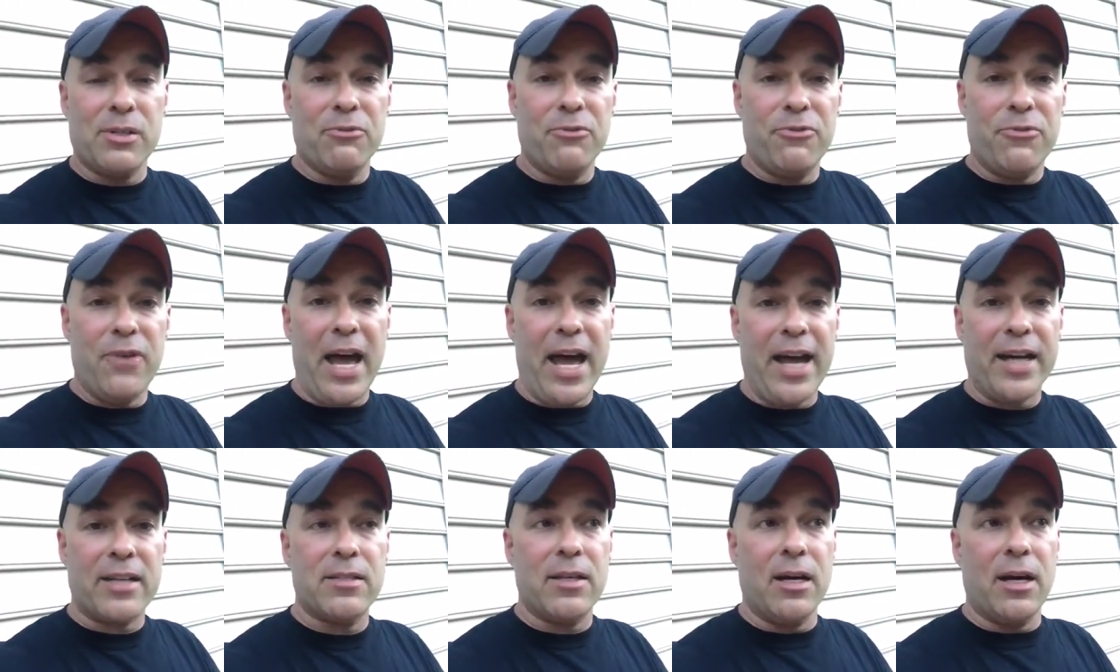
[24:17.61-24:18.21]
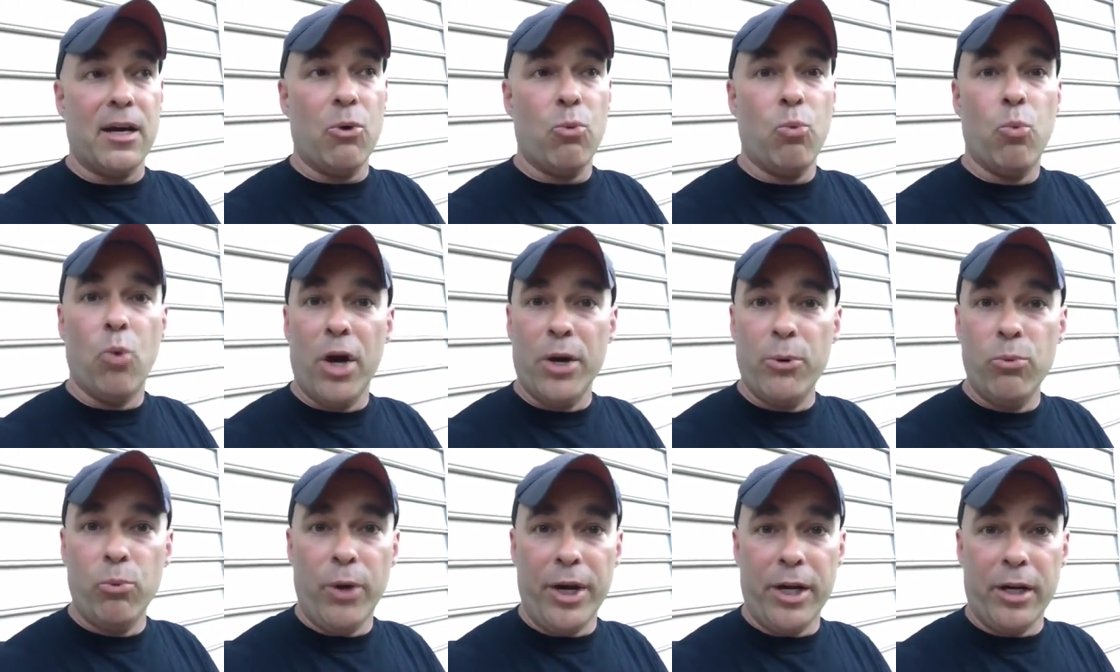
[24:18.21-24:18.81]
In fact,
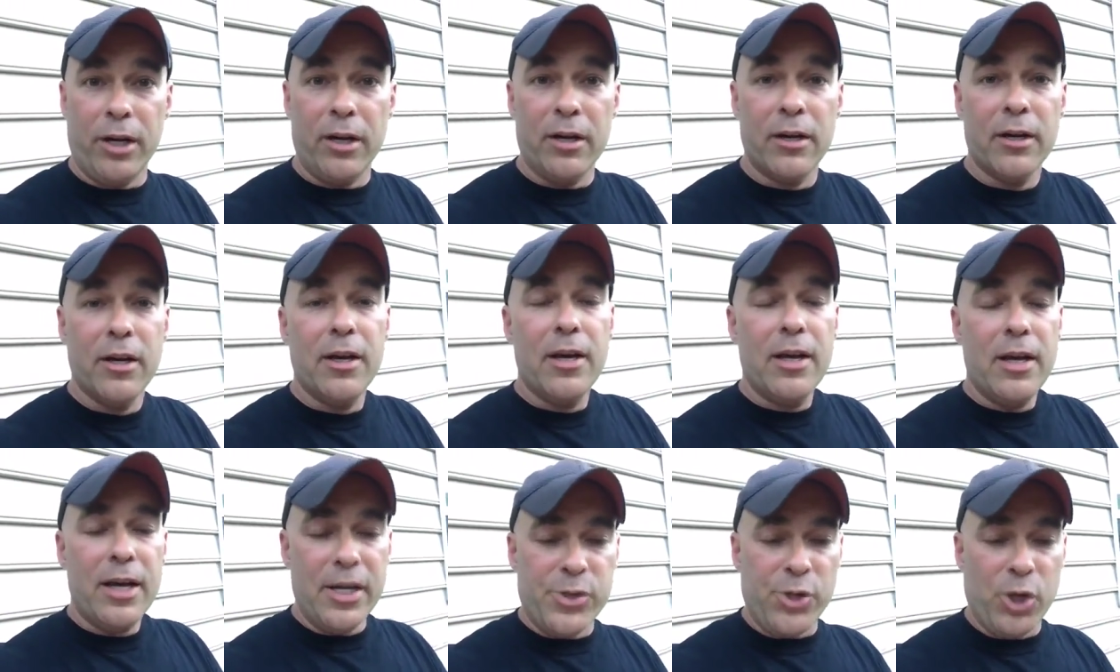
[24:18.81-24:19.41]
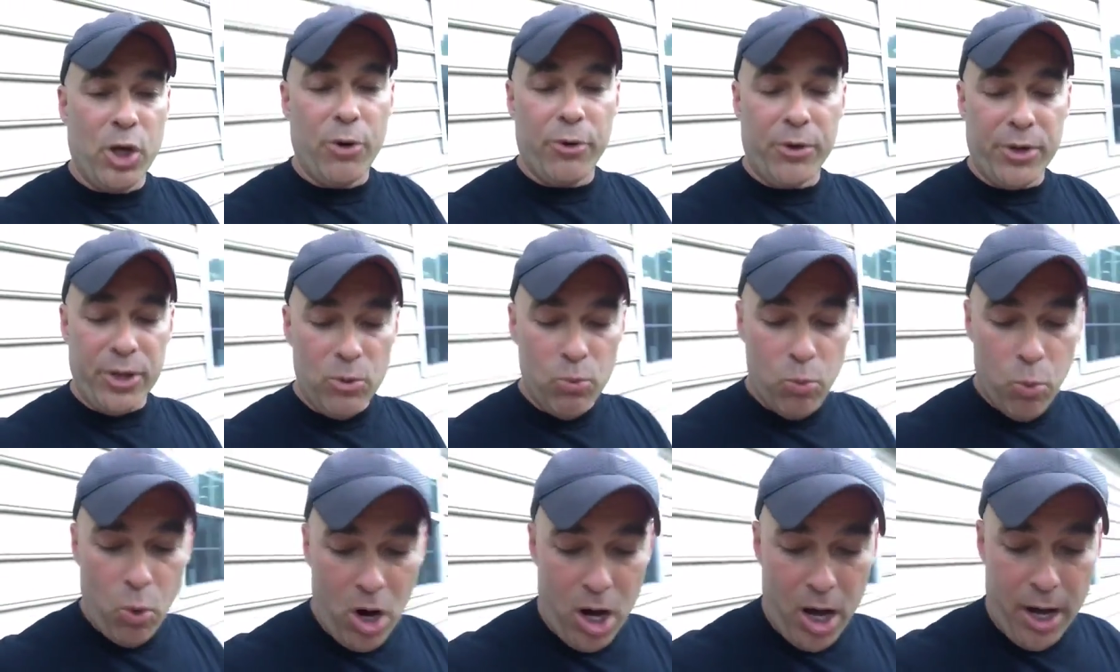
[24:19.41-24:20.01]
one winner has already
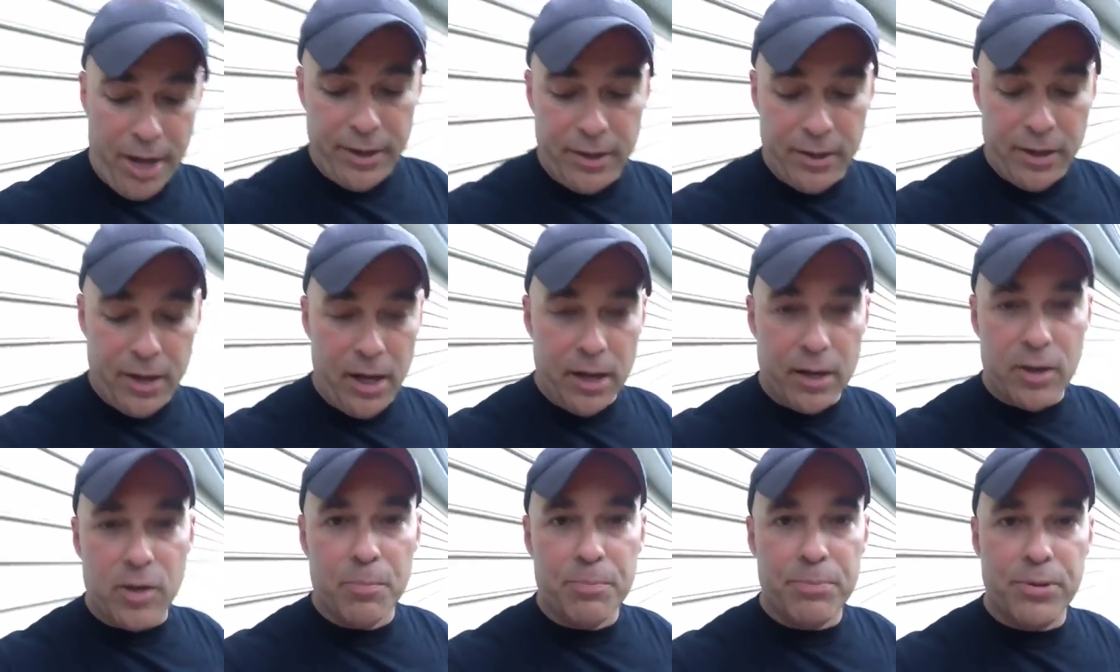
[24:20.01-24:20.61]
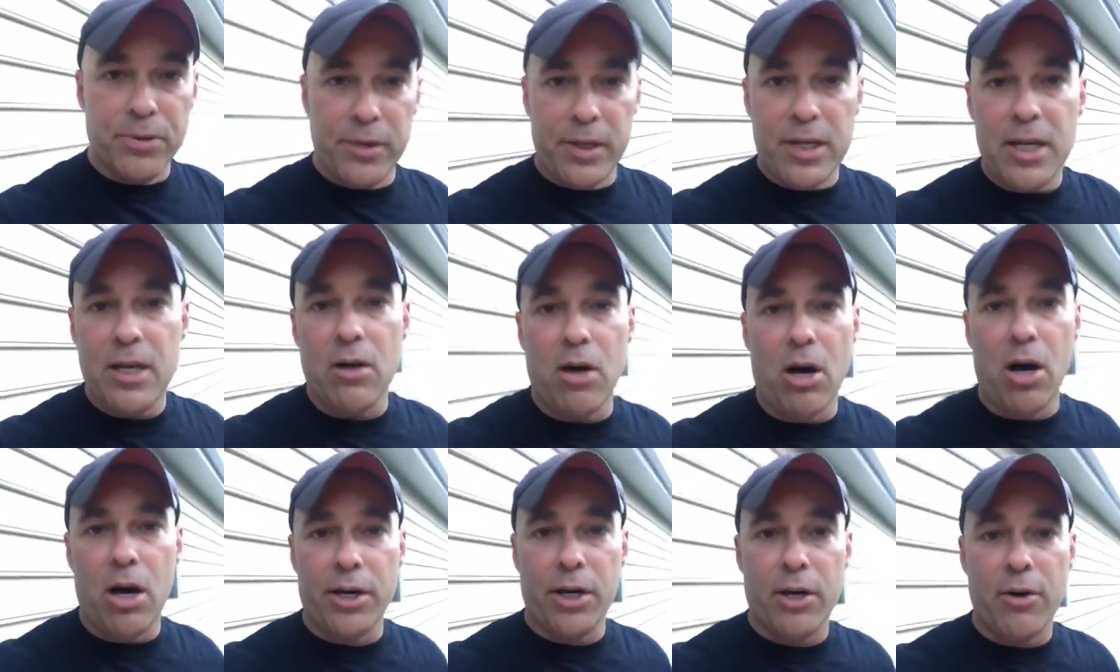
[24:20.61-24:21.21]
won a
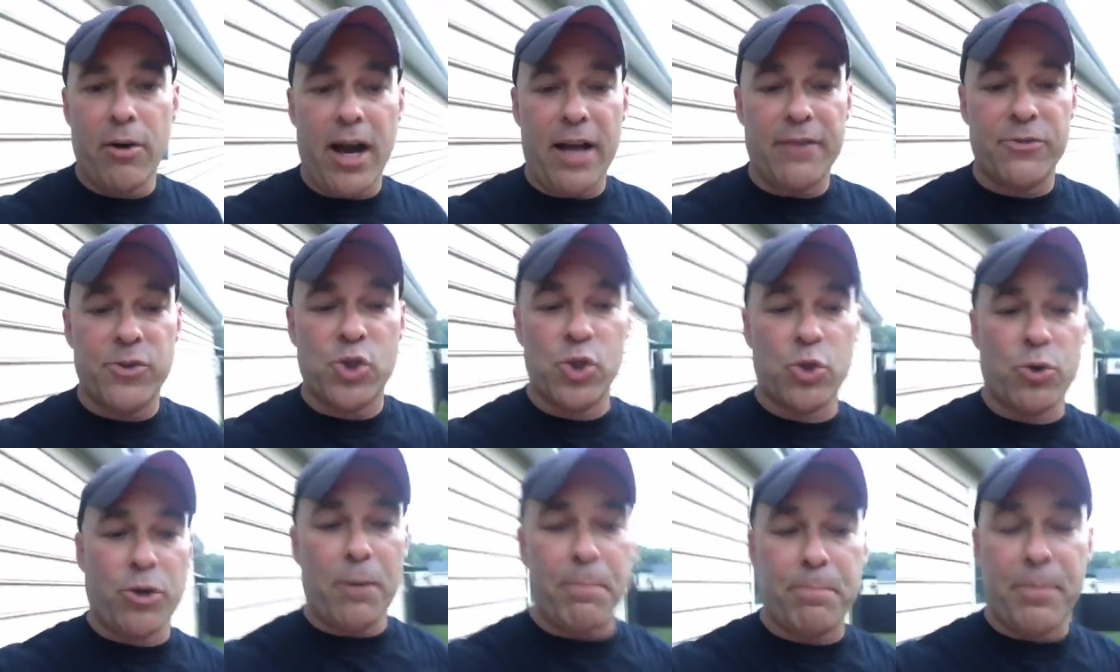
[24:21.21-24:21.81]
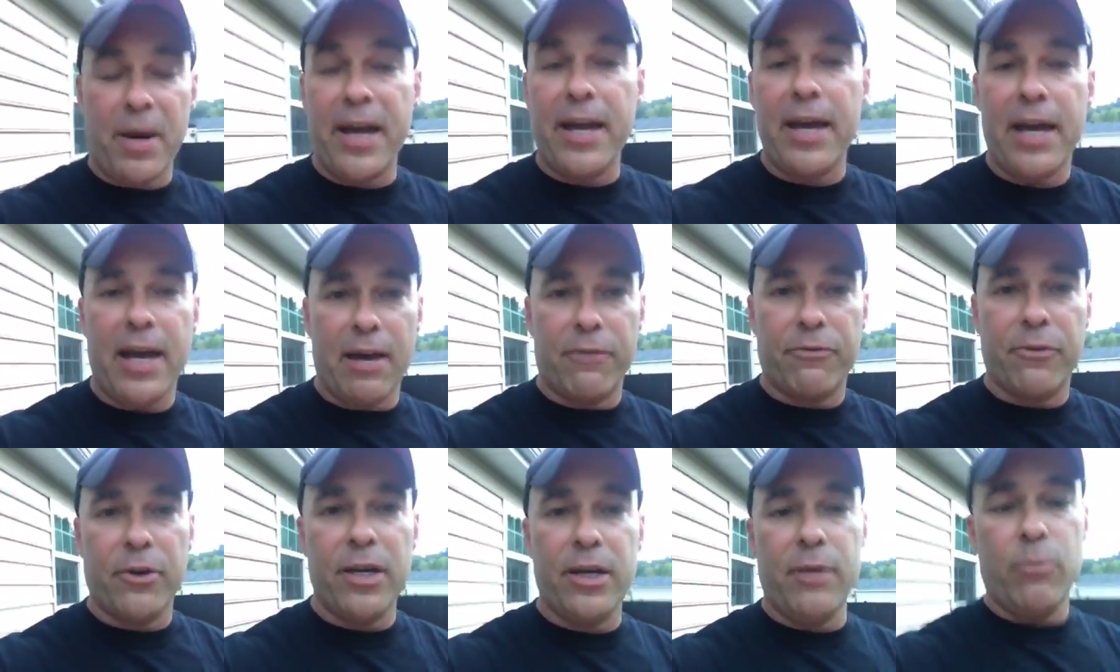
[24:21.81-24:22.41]
complete autographed script by
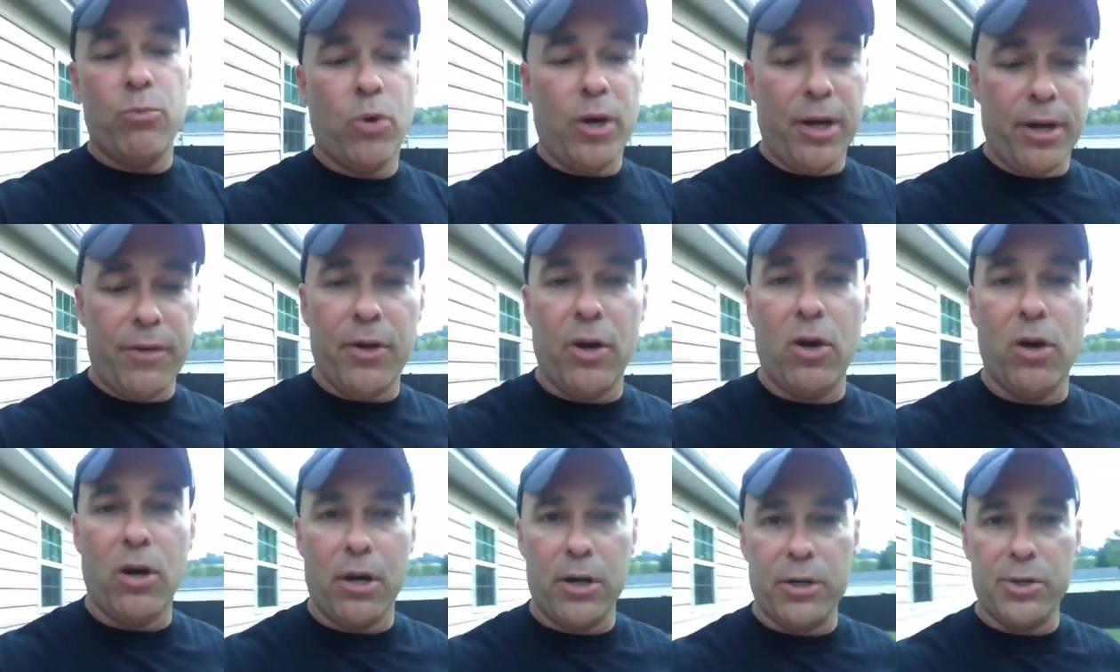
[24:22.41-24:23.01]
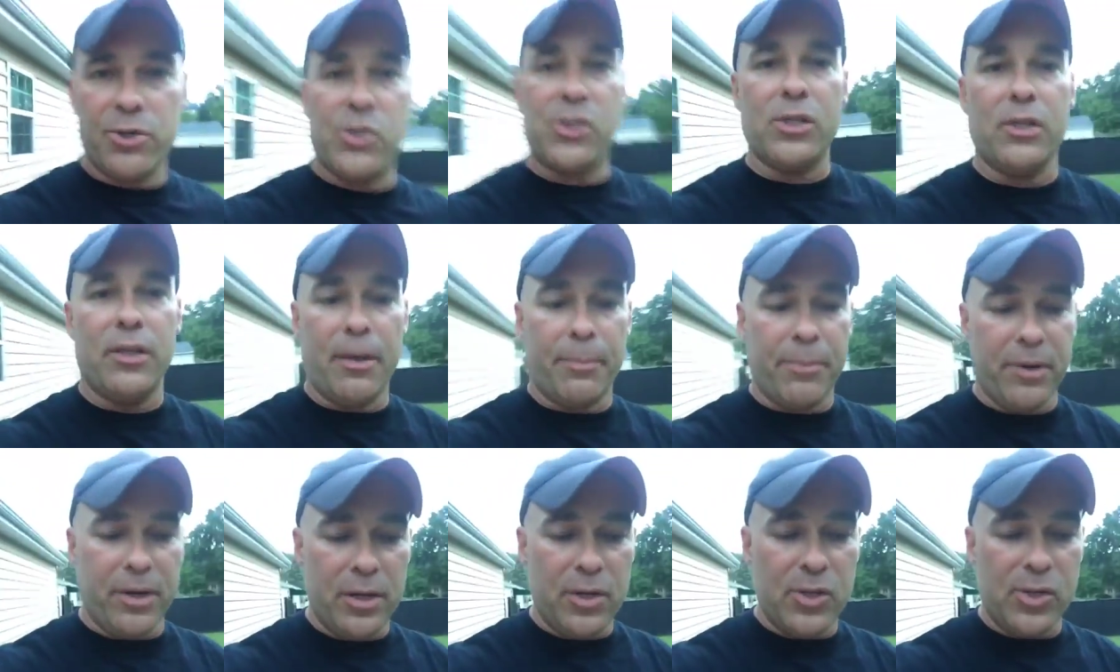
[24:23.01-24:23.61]
every one of the horror
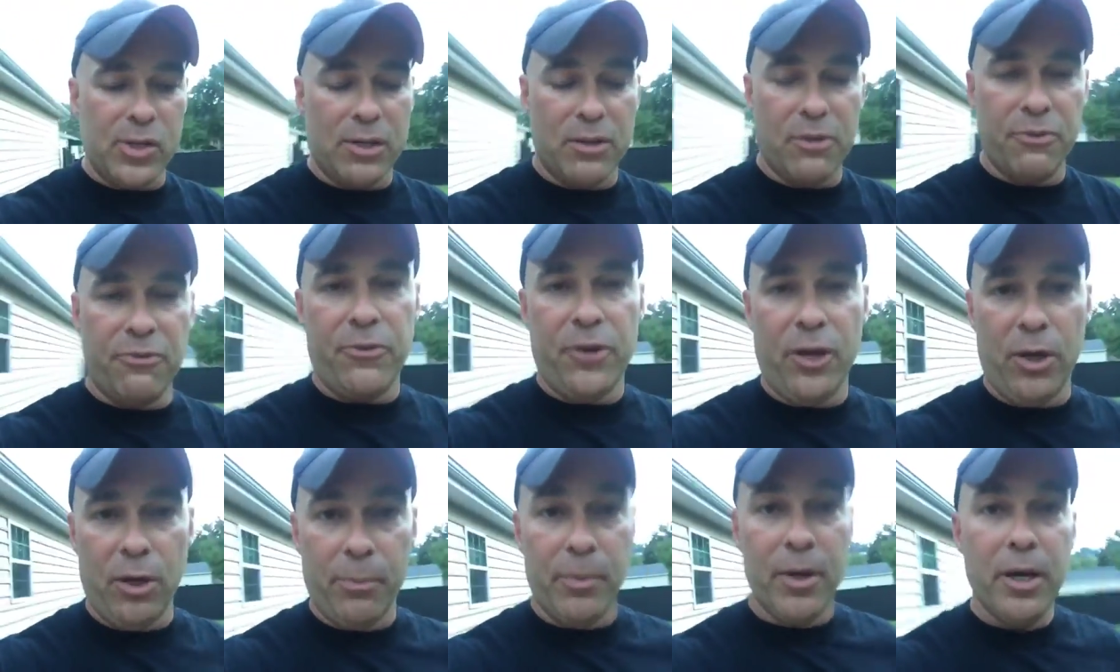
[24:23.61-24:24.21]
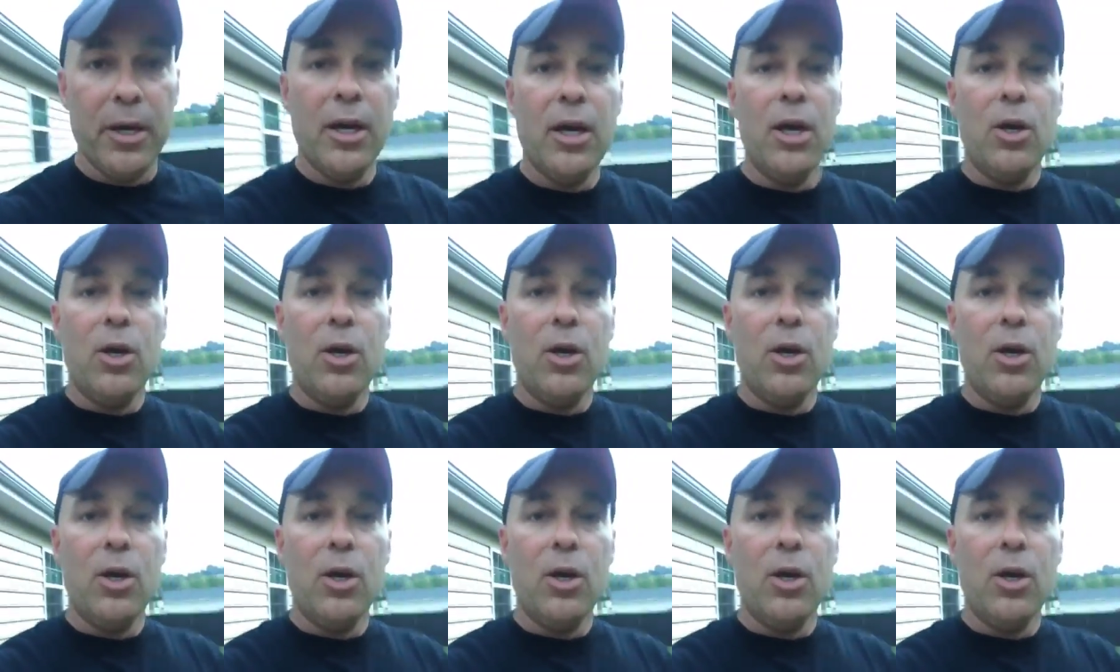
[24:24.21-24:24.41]
celebrities in the film.